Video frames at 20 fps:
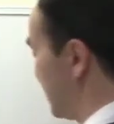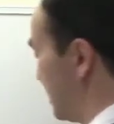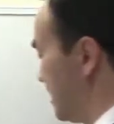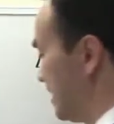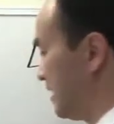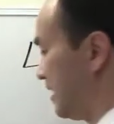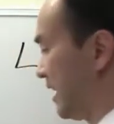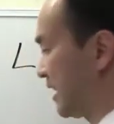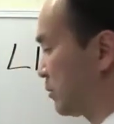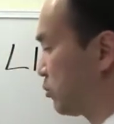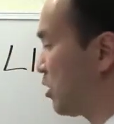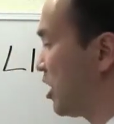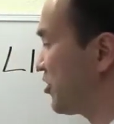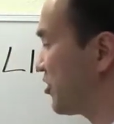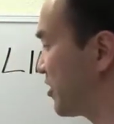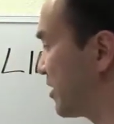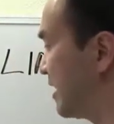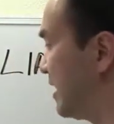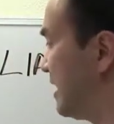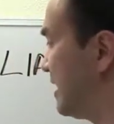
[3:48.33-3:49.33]

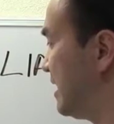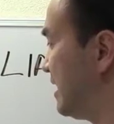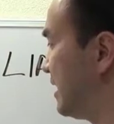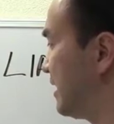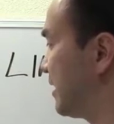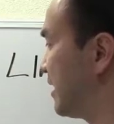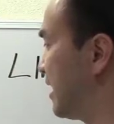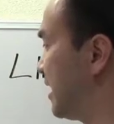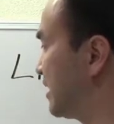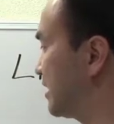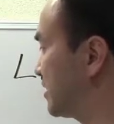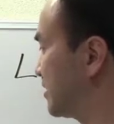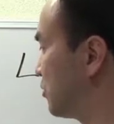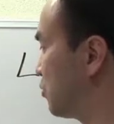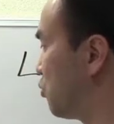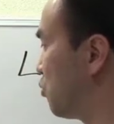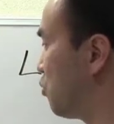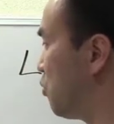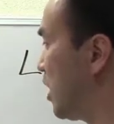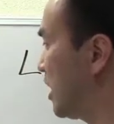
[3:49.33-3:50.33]
expression. Then
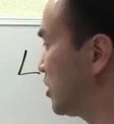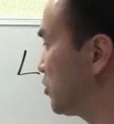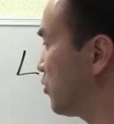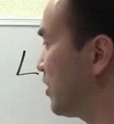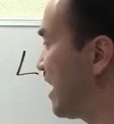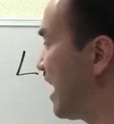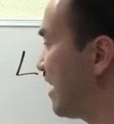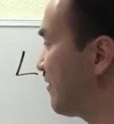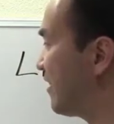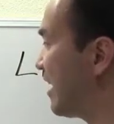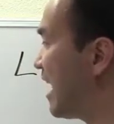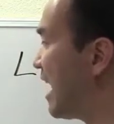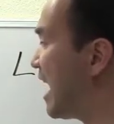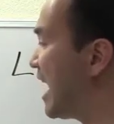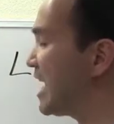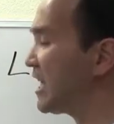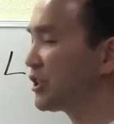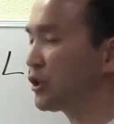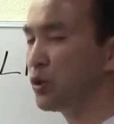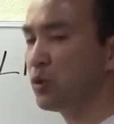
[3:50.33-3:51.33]
once we have
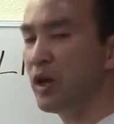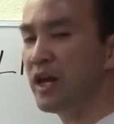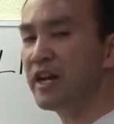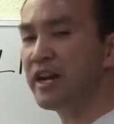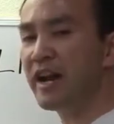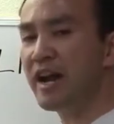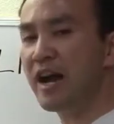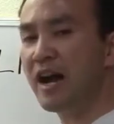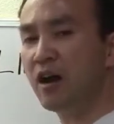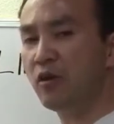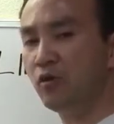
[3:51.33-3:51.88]
isolated out,